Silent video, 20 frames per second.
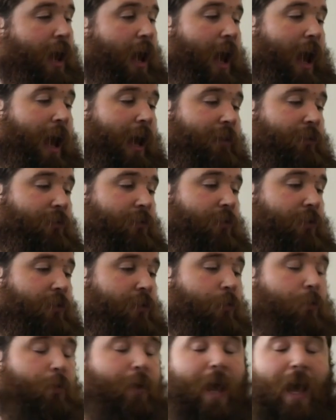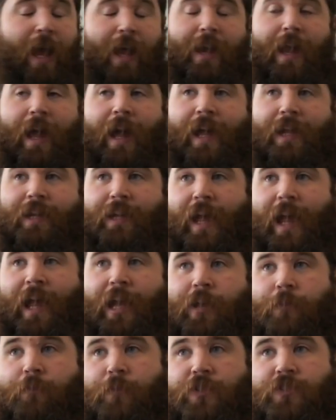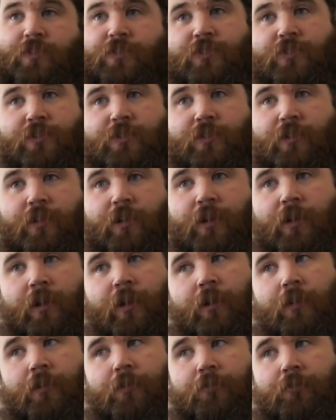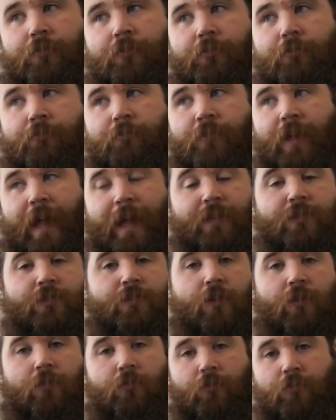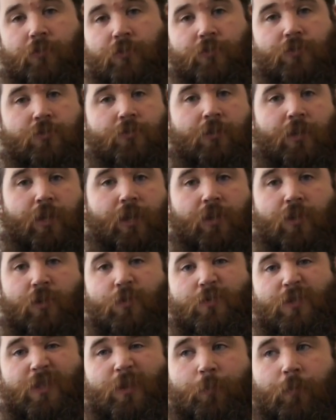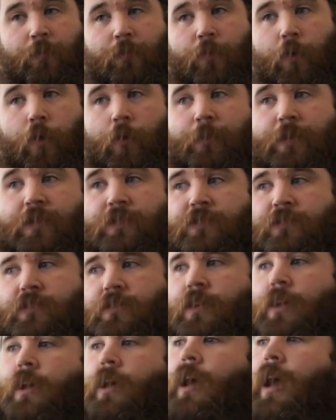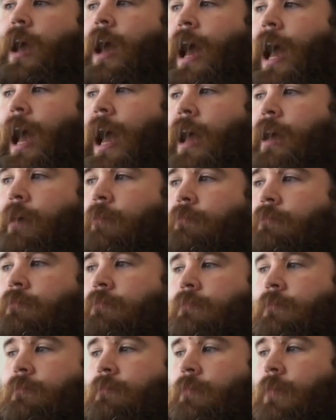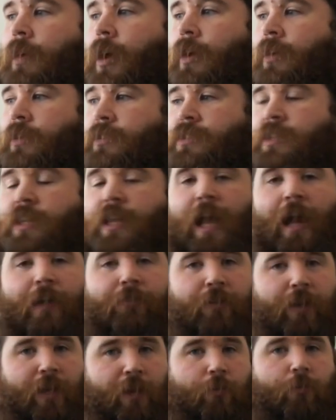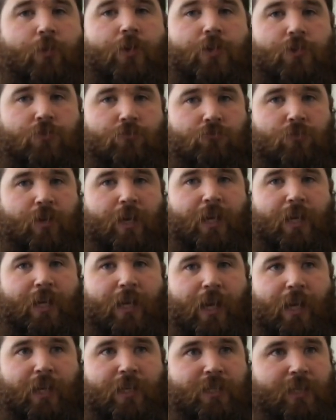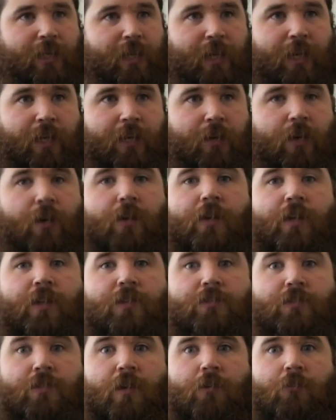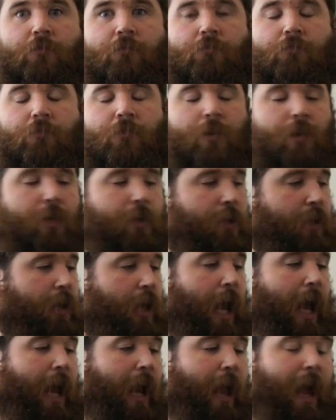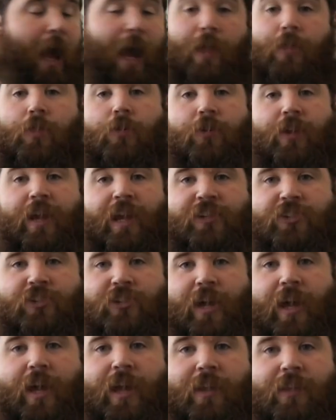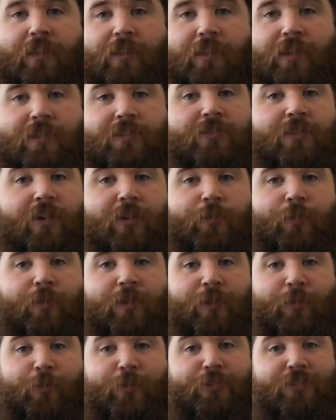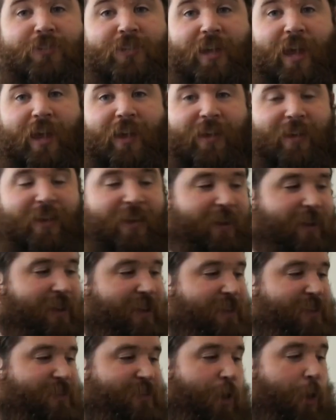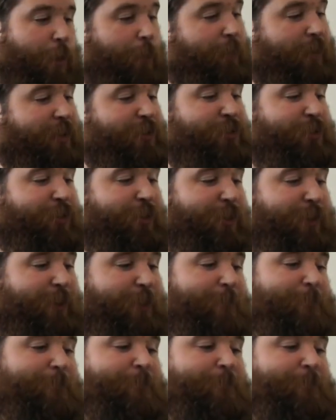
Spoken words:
and you can add elements of that song to the acoustic performance. Honestly, I think it works really nicely on its own. I thought I'd share this song with you all today, so I hope you enjoy.